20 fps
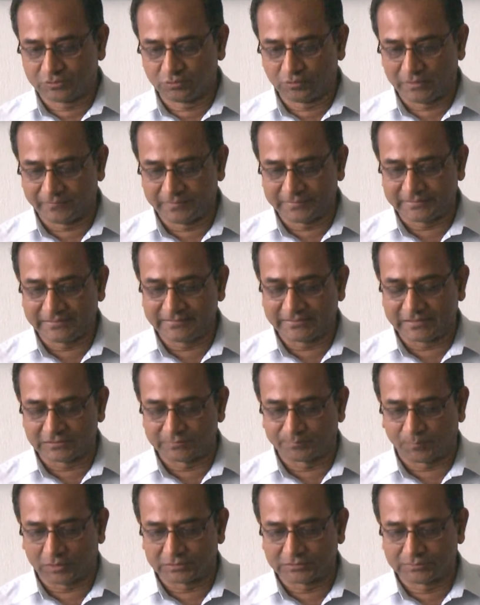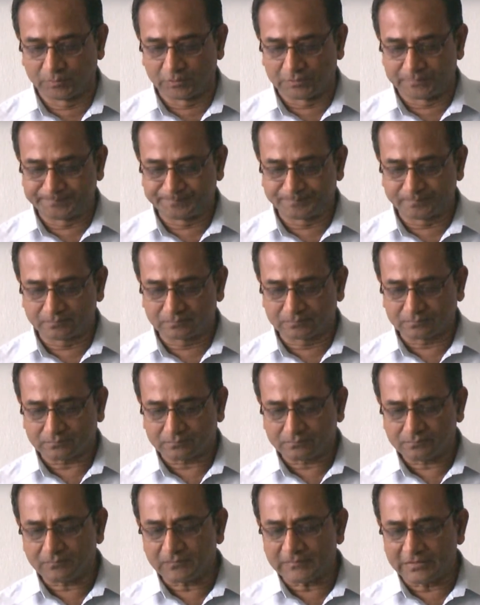do everything that is possible.
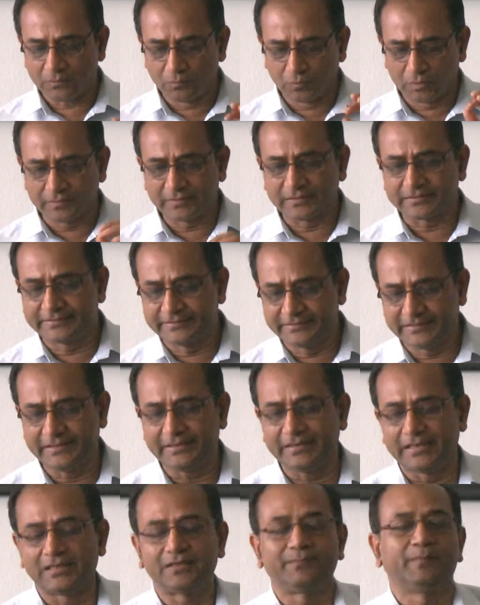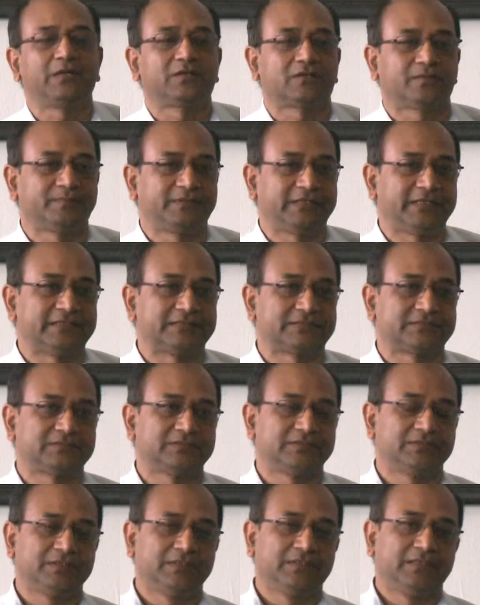One of the key element of
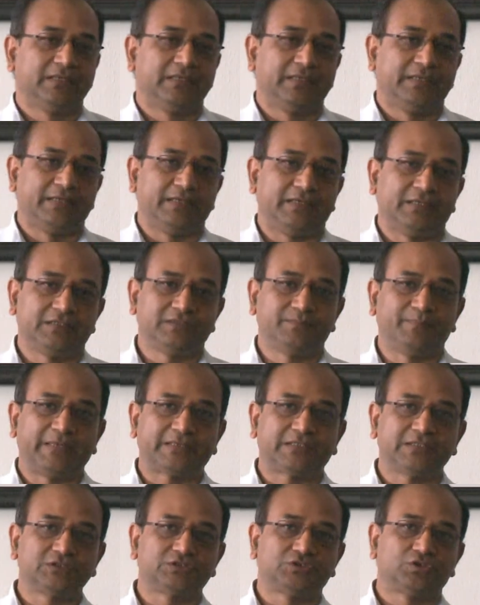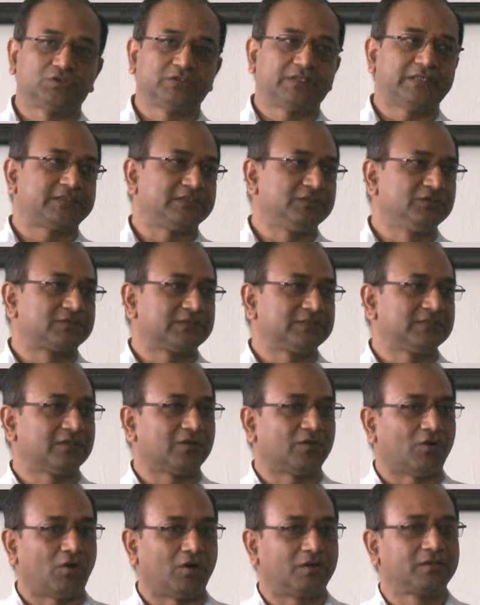this is making sure that internal
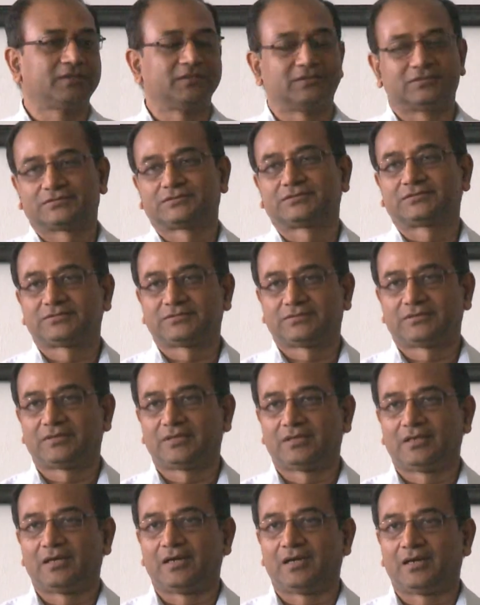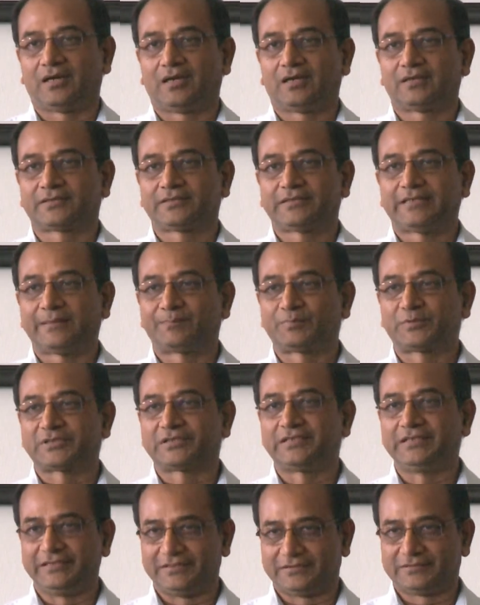organs are kept
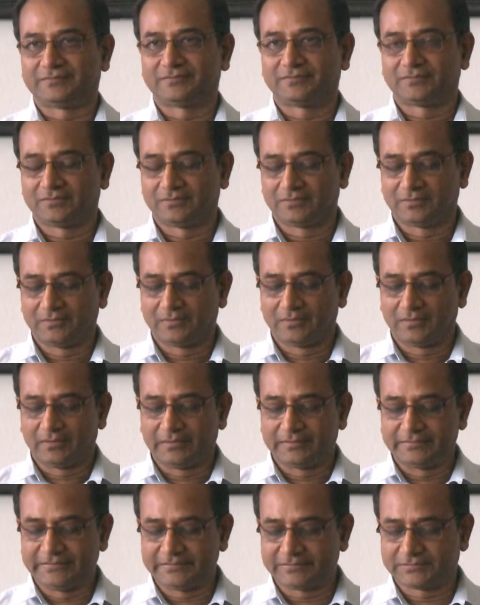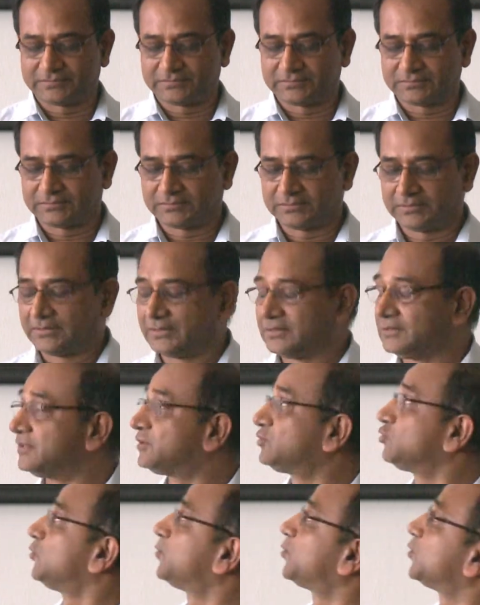clean. This, the two,